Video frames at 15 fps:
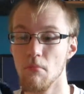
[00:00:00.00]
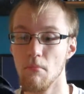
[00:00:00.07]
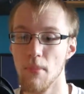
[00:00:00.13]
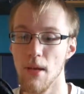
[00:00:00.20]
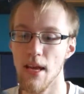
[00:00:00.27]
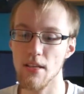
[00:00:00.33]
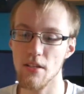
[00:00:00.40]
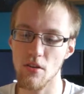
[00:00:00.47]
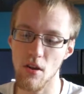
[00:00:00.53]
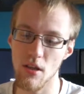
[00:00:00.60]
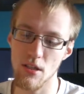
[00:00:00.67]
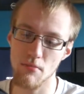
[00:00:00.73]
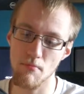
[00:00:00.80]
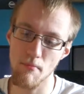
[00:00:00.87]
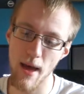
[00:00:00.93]
Yeah, it's a
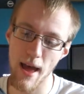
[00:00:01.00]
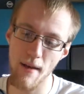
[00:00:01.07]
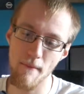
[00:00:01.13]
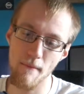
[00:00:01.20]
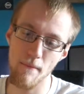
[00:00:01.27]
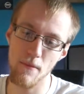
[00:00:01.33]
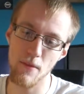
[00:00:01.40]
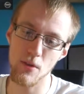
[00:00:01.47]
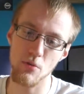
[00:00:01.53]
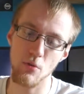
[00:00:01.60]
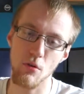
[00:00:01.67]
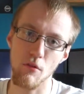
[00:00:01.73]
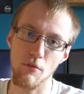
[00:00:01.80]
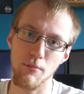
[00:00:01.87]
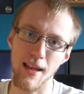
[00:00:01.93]
nice matte
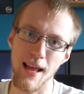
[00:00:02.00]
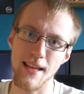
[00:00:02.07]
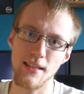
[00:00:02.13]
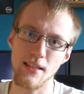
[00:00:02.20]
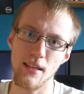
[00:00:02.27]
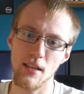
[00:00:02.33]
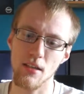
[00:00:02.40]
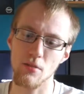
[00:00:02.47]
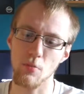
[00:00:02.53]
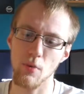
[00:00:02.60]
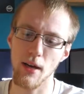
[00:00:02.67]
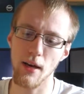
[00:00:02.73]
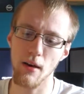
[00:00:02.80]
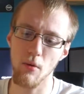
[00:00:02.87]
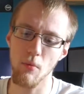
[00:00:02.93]
sort of plastic as
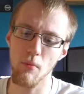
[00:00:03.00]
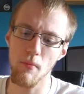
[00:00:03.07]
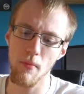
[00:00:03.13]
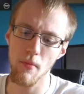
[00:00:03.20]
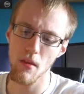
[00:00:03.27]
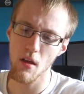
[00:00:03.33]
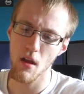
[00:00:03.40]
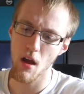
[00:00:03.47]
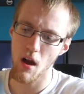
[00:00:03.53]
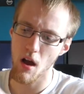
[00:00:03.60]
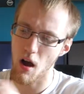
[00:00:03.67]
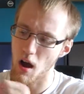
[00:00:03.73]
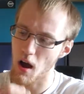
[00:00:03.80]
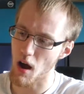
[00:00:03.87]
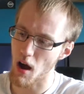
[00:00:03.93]
well.
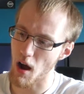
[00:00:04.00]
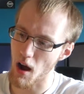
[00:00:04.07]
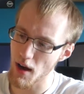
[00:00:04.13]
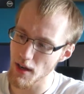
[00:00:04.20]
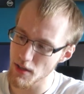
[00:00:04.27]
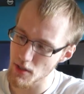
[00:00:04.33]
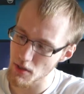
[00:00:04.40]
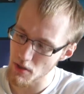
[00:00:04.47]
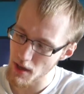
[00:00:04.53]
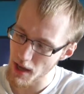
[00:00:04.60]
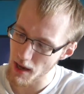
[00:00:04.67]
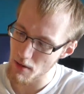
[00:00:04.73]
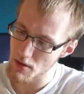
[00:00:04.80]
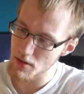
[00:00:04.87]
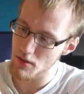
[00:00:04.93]
I don't know
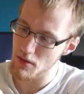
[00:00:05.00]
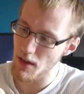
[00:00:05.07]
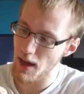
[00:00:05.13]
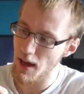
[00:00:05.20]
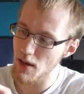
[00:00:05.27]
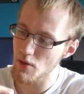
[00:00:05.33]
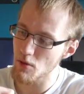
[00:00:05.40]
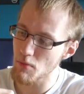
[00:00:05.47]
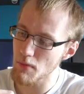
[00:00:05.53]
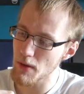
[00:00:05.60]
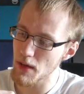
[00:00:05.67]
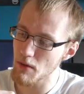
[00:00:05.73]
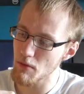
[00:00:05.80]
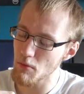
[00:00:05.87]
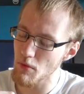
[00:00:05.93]
how it's going to handle
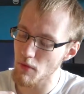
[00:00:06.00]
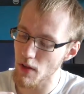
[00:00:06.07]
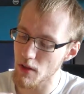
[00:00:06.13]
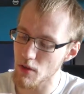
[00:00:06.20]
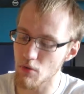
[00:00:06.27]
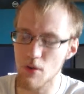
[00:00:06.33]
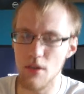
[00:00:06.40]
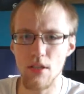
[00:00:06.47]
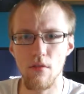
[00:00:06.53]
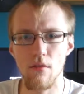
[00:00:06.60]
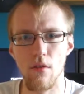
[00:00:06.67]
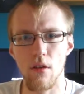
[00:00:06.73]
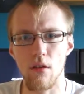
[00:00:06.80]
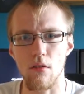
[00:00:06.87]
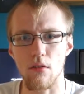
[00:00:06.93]
being with like greasy
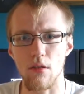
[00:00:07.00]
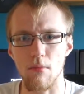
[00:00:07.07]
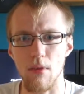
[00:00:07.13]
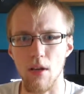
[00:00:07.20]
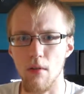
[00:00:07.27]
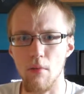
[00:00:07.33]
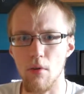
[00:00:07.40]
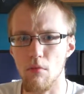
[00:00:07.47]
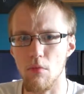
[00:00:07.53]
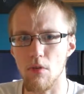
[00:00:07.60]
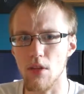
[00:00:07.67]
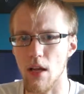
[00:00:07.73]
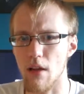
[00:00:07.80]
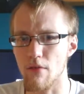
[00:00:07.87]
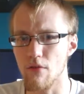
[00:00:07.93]
fingers. I mean, I'm not one
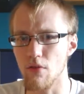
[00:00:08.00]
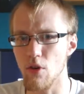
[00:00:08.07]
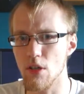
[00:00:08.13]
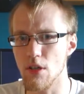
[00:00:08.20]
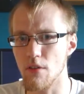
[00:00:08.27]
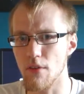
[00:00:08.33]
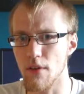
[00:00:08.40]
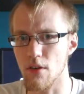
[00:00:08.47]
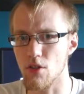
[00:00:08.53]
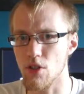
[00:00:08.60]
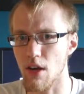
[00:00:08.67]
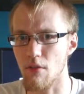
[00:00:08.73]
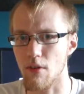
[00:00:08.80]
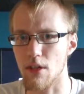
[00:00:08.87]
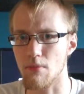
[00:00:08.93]
to have greasy fingers
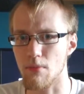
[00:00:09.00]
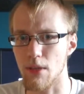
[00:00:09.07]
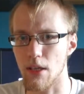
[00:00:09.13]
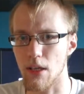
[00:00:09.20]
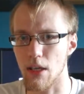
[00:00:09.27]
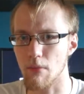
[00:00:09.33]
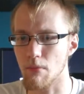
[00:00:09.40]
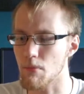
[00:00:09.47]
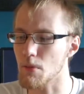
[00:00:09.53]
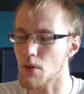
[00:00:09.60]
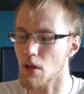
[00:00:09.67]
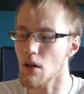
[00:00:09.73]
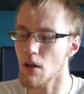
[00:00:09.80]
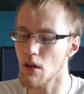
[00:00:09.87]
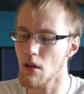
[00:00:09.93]
generally speaking,
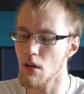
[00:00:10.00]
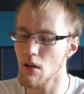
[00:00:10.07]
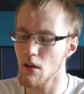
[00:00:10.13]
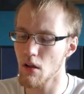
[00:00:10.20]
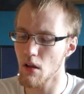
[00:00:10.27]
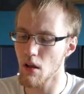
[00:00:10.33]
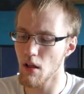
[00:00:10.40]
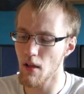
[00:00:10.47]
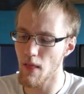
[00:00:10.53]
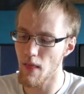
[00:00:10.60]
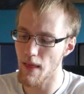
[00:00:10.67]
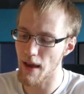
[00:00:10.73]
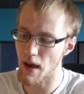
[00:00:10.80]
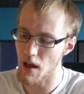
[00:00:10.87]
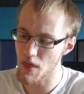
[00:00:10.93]
but
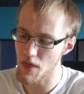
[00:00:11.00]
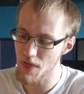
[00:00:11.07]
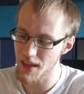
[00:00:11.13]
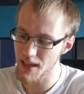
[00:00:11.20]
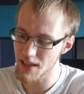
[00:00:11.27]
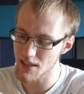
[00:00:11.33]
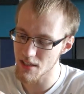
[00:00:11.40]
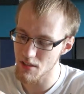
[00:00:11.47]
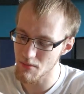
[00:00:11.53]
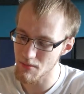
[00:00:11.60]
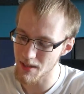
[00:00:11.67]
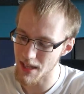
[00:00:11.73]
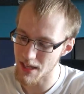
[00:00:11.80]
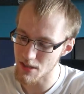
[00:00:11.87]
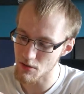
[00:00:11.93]
I think it's going to
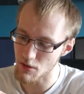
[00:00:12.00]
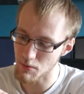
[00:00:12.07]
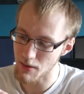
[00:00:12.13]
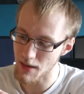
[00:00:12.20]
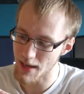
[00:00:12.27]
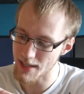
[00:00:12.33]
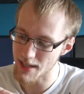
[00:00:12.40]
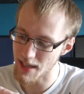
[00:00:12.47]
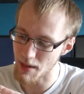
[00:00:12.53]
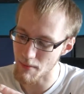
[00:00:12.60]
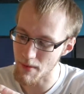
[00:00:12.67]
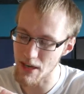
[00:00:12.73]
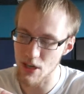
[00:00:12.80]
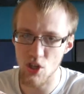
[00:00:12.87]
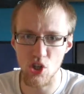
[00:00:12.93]
be that sort of plastic that
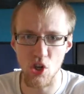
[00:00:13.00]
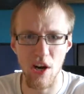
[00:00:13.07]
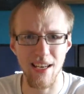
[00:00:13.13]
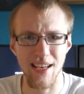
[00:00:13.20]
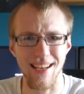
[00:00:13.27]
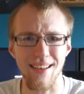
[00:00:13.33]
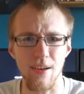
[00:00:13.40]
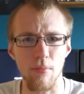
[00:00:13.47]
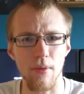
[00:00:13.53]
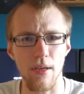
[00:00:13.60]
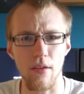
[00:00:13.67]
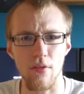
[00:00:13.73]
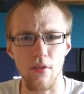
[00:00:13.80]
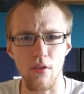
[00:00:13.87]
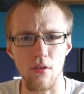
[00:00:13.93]
may shine a little bit
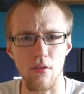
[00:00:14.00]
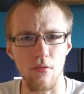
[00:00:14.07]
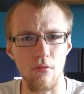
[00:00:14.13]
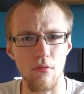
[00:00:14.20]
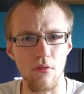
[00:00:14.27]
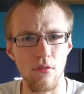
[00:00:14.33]
if you do